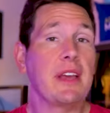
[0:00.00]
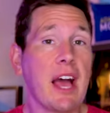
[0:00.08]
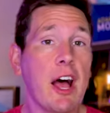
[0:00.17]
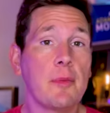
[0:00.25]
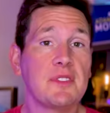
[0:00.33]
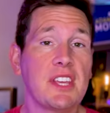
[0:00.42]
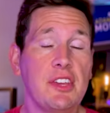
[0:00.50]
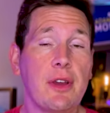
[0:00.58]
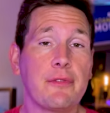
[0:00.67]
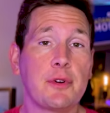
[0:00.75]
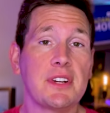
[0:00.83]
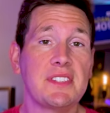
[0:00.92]
helps that you
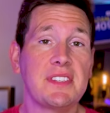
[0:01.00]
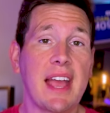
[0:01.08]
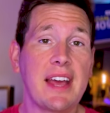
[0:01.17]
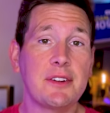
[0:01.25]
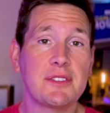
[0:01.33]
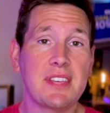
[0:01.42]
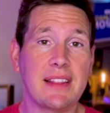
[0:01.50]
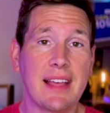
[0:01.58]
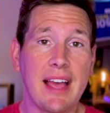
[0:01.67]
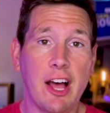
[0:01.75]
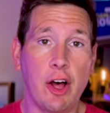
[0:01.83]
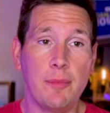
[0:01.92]
have Chris Sanders at the
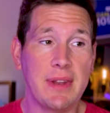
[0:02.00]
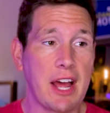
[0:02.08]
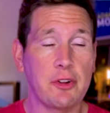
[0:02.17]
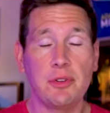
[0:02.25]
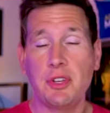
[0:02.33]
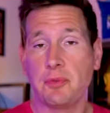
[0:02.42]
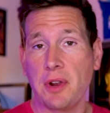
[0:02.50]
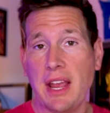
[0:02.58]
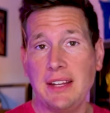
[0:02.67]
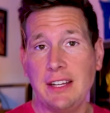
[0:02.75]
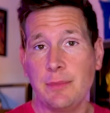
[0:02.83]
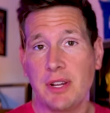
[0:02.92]
helm, not only
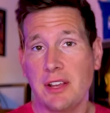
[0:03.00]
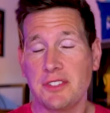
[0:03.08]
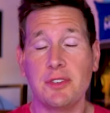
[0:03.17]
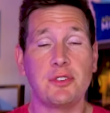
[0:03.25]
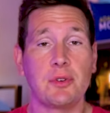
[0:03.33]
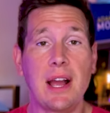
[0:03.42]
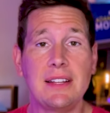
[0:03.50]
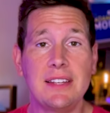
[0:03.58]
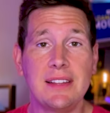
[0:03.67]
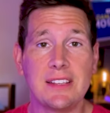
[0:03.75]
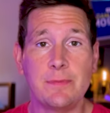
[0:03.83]
writing but also directing this